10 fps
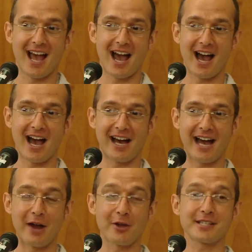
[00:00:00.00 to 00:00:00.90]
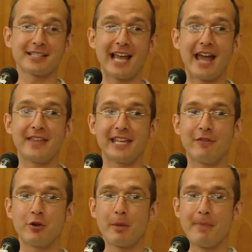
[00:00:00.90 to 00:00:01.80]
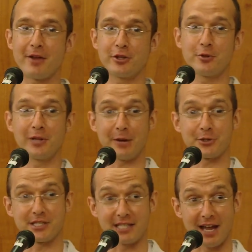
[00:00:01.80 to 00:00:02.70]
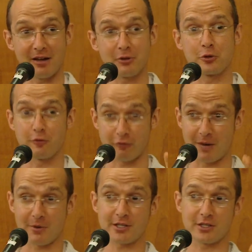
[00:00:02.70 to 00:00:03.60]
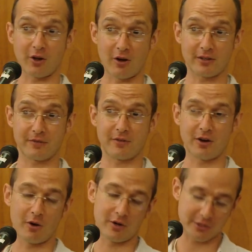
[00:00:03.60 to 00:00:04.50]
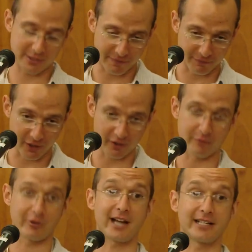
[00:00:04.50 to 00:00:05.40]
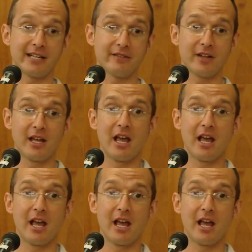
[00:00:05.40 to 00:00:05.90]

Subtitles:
I'd also say I think if you compare the two languages now, the two frameworks, Dart, or I should say Flutter and React Native,